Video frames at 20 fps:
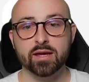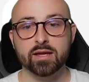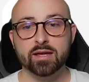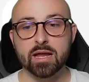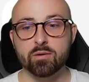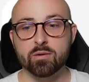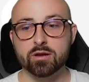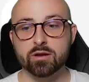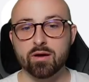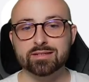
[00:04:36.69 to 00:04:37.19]

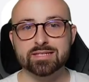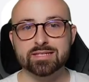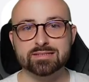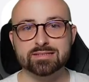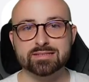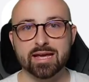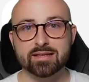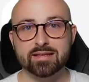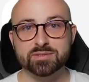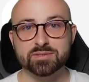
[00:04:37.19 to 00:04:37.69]
Now, I'd like to
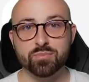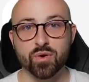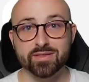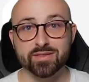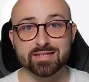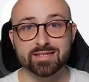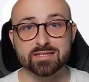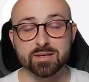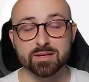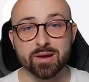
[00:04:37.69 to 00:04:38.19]
say at this point,
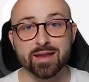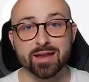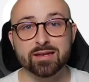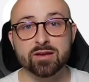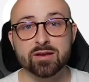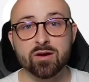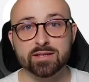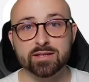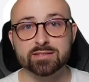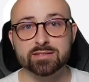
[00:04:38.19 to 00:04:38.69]
these are per
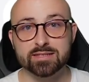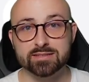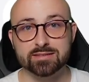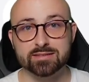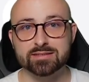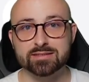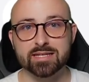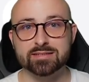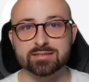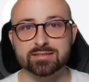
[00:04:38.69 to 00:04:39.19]
90
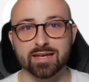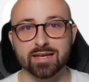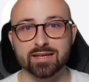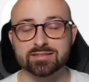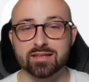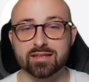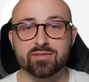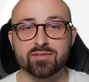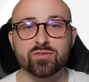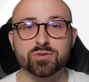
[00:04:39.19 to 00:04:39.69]

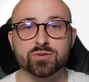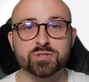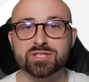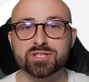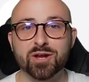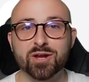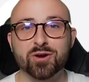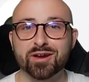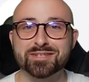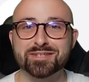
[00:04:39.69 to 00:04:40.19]
statistics. So they've not just
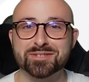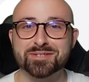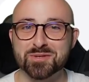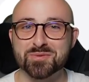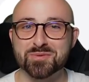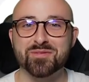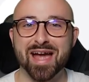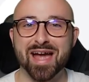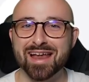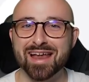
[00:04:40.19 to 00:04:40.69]
increased
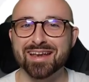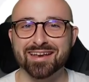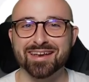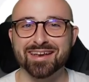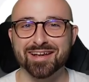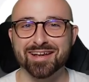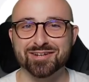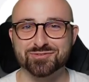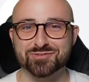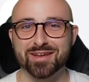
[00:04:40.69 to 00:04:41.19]
because we've added
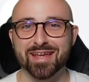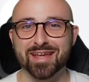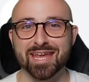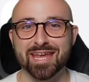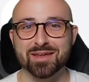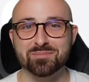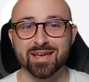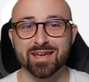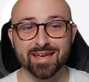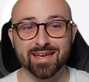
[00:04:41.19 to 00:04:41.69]
an extra
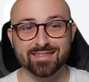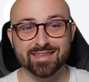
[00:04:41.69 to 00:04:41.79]
game.